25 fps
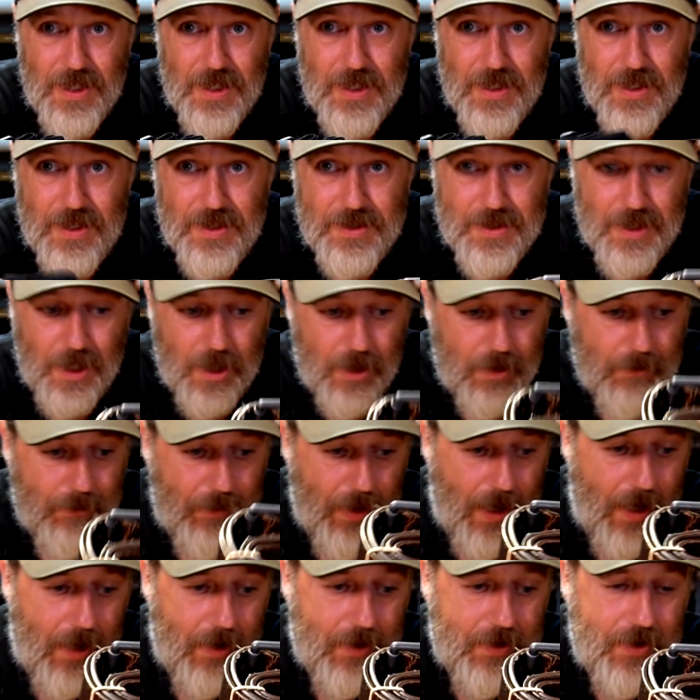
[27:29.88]
there's no
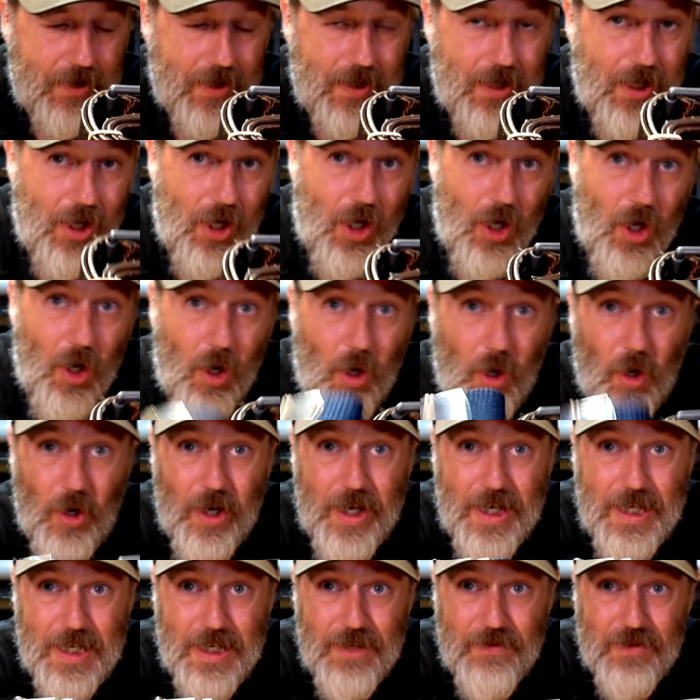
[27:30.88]
comparison, or
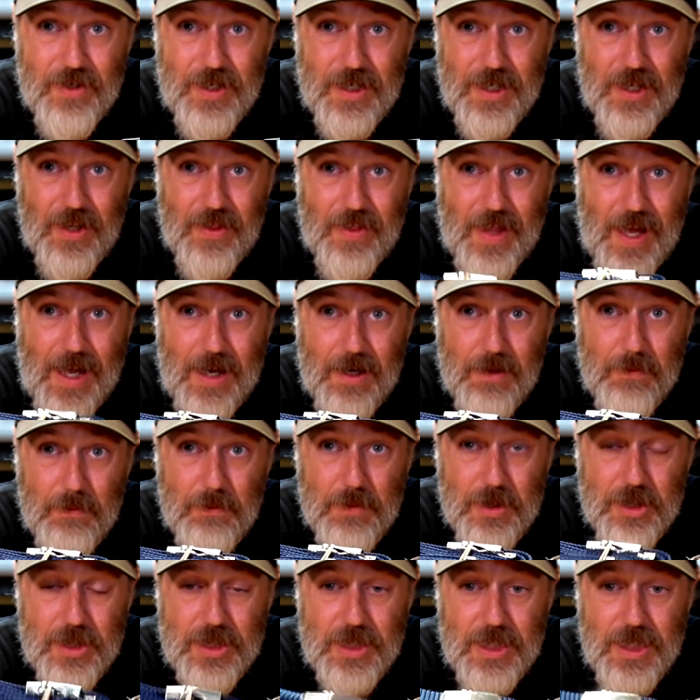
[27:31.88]
even that
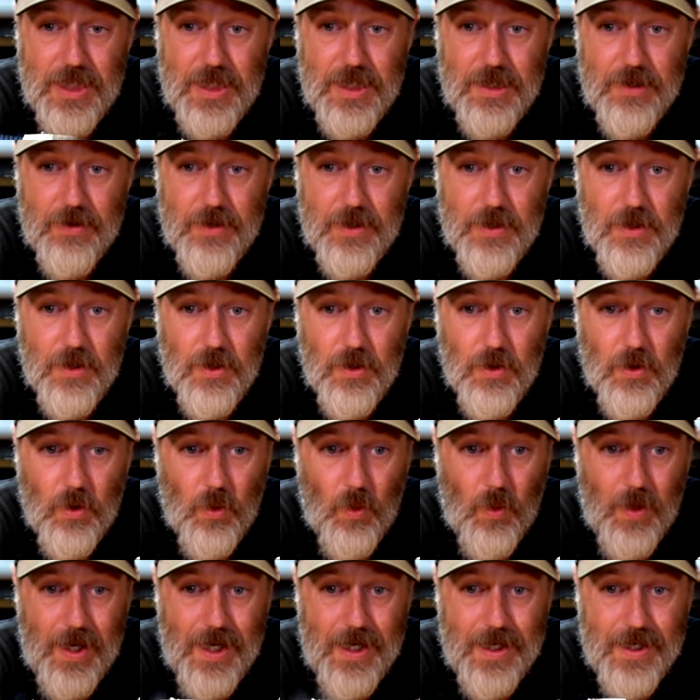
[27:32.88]
material
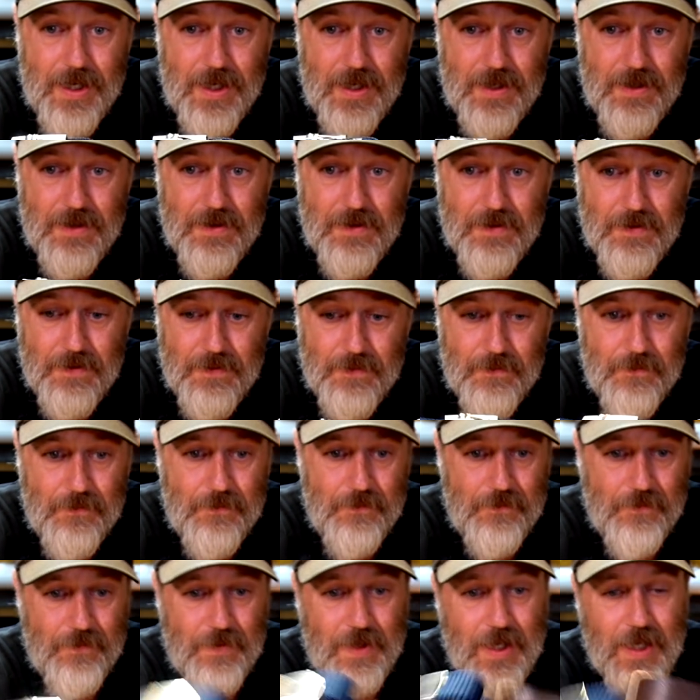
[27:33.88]
one.
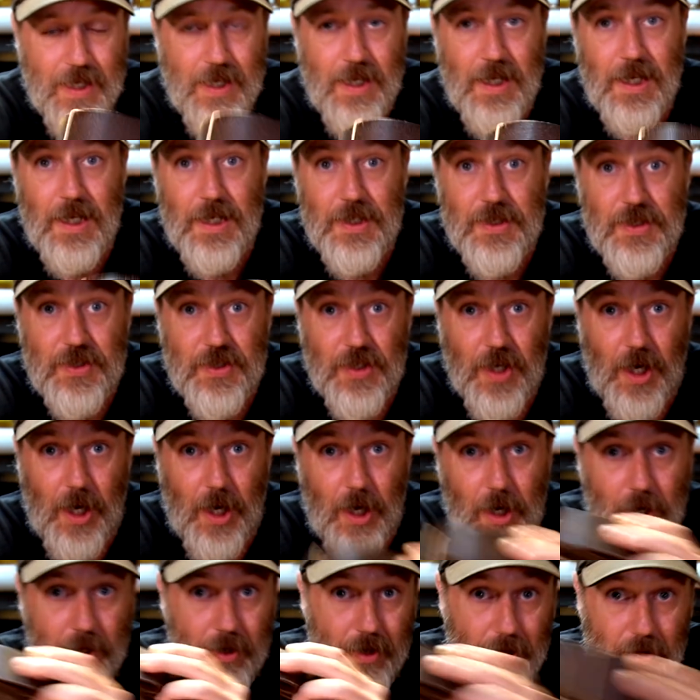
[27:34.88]

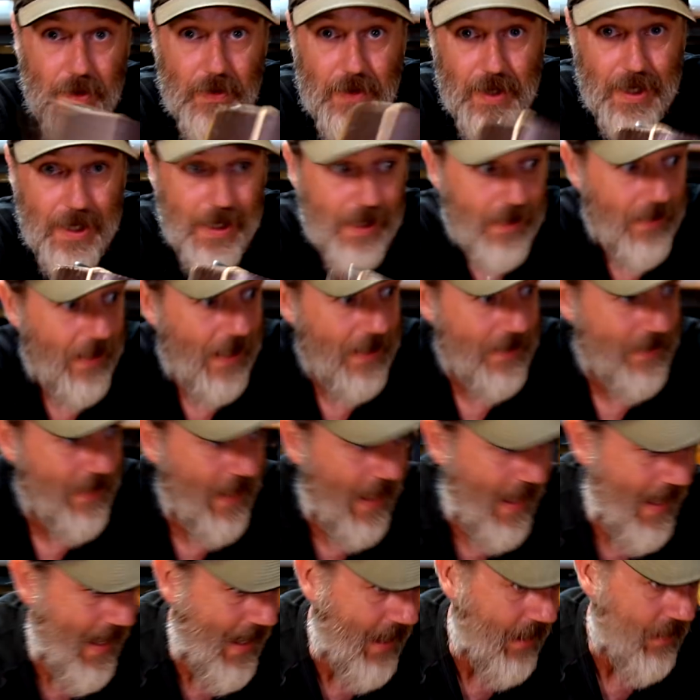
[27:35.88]
So there, that's
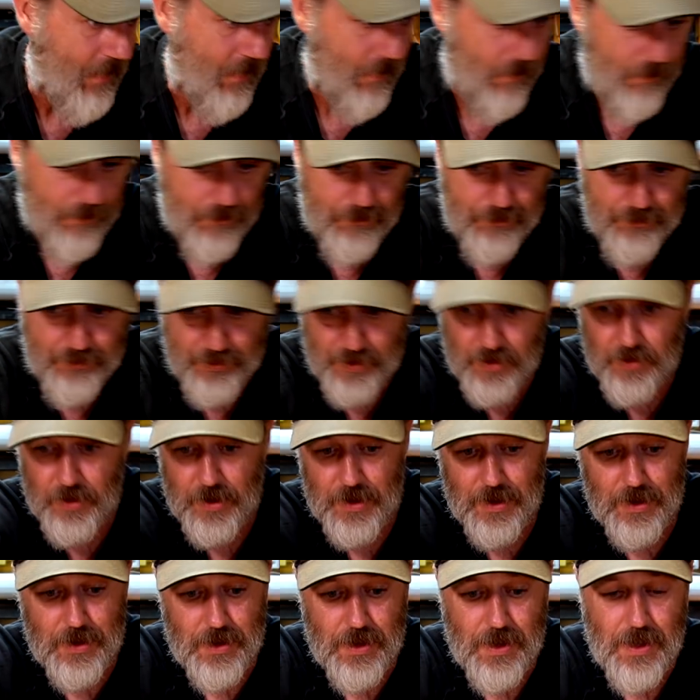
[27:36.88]
out.
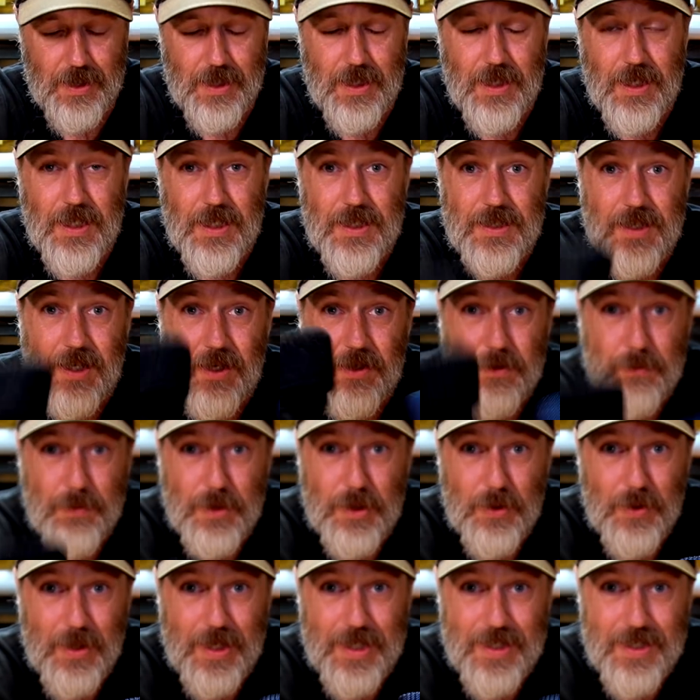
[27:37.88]
Brilliant. So it's
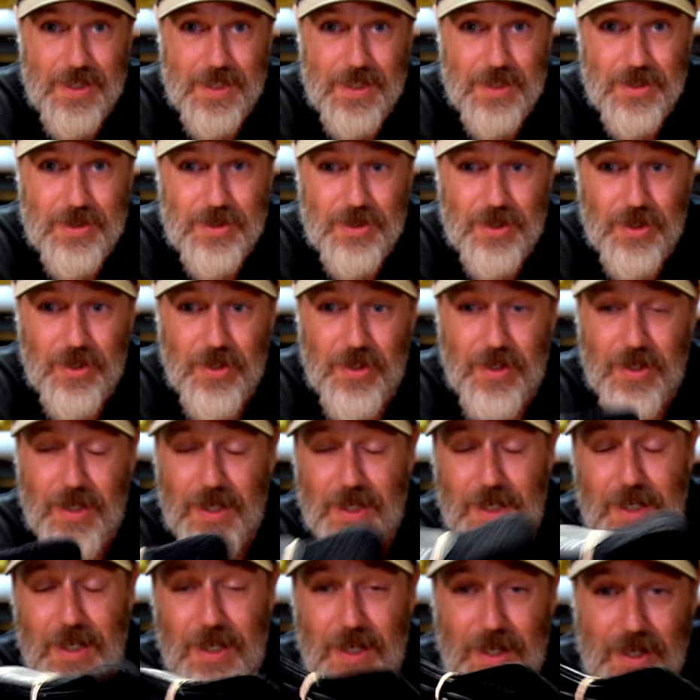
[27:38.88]
between these two.
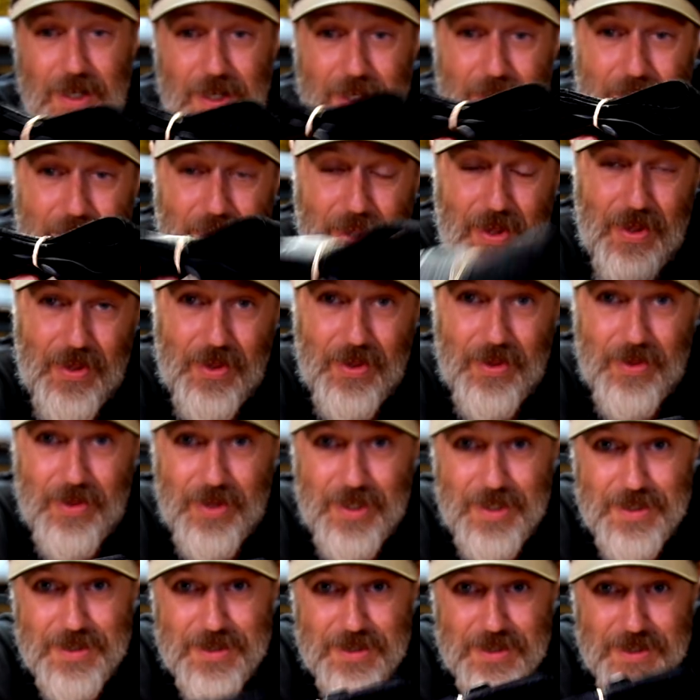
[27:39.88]

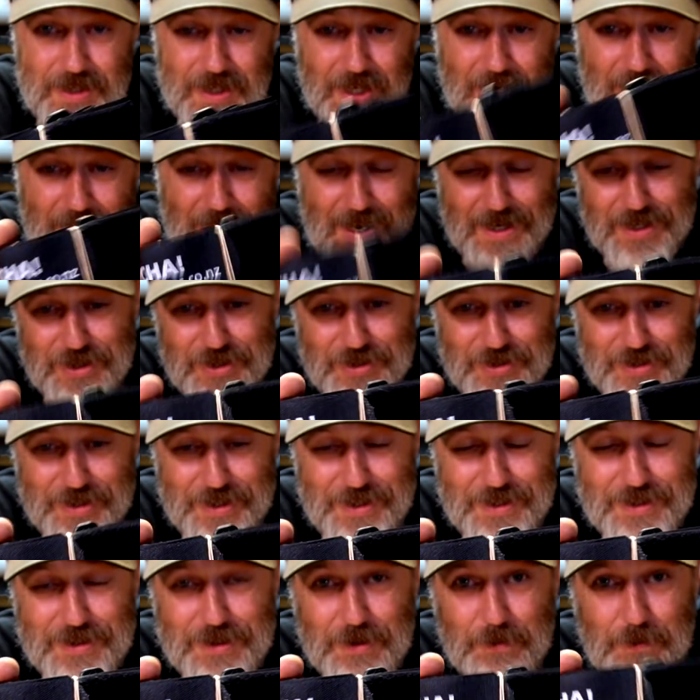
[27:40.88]
This
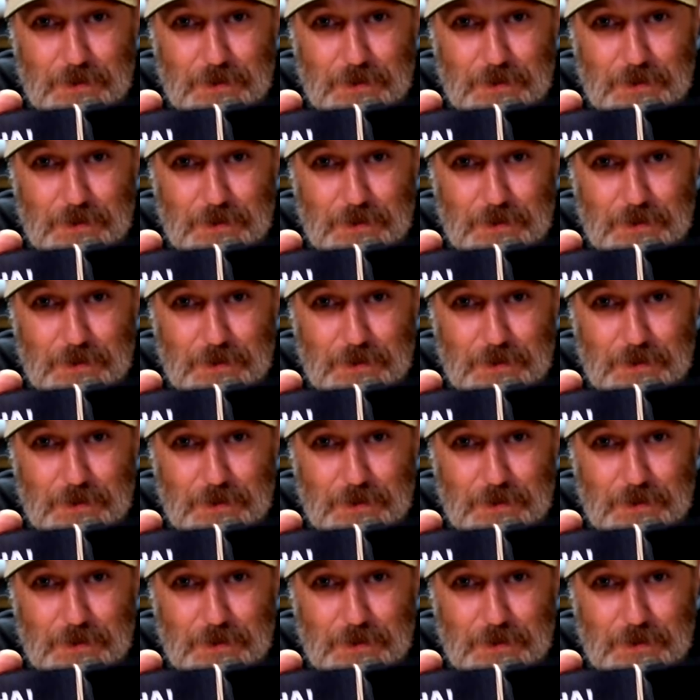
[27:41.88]
actually is a